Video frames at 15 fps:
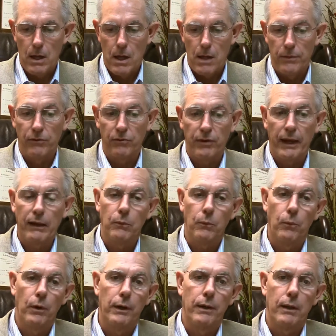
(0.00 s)
The second
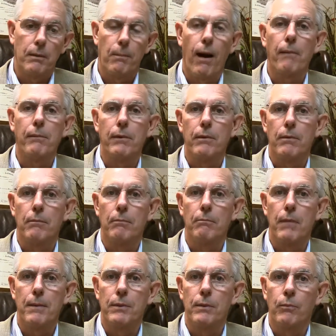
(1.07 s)
one, and probably
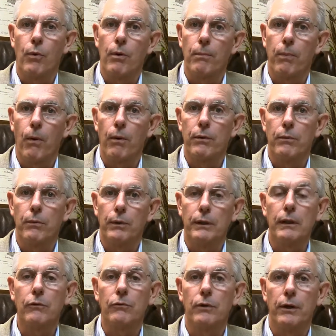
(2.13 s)
maybe the more important one, at
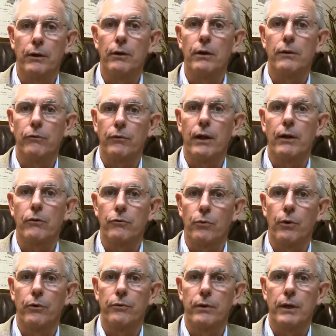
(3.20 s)
least here in the state of
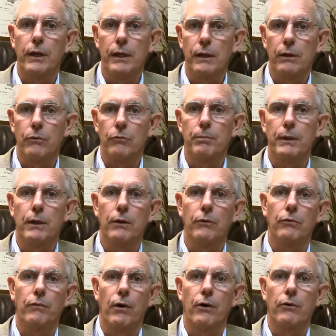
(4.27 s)
Georgia, it is because
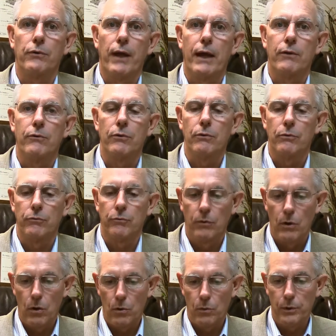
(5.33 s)
of our statutes,
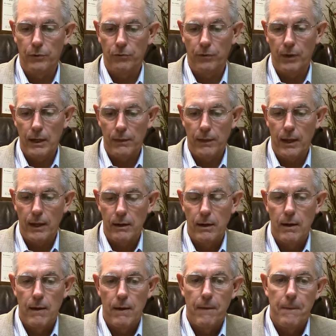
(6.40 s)
which say that
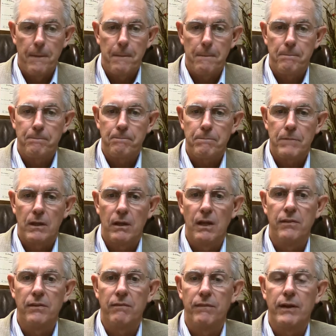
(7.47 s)

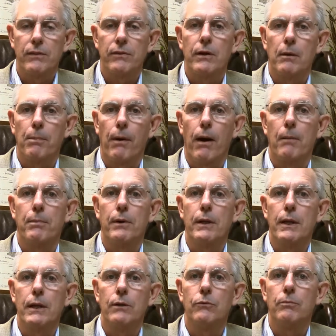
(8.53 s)
in the event that a
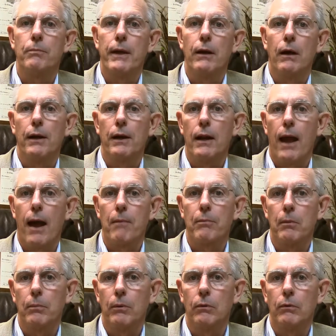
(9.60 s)
property is made
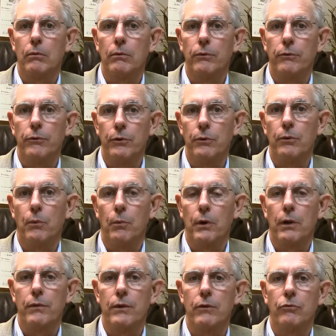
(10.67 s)
uninhabitable due to one
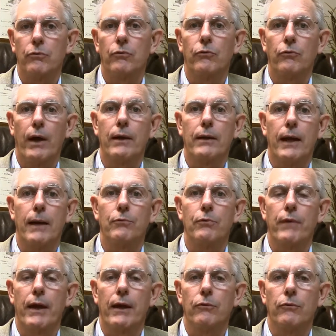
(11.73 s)
of these types of
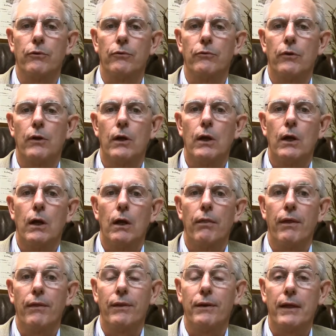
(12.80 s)
hazards,
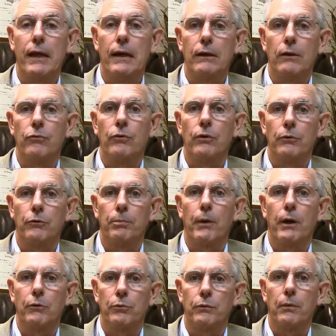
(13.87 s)
that the tenant is still
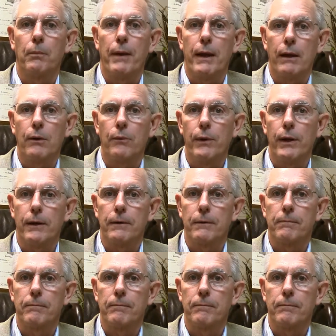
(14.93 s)
responsible for paying rent.